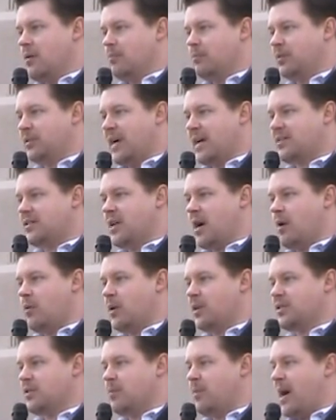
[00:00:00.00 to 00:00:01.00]
But that's not
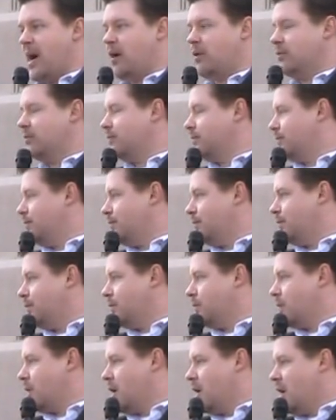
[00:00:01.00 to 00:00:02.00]
what it's about.
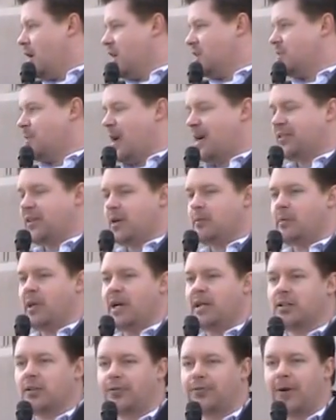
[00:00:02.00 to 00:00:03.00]
It's about them
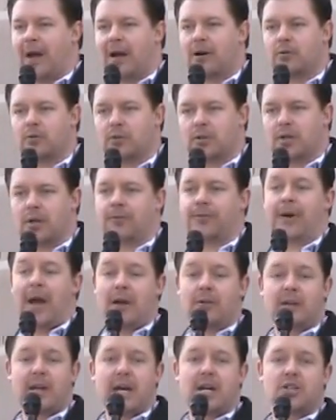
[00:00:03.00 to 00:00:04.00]
laying the
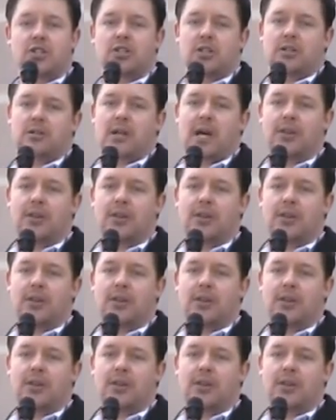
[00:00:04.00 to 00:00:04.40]
foundation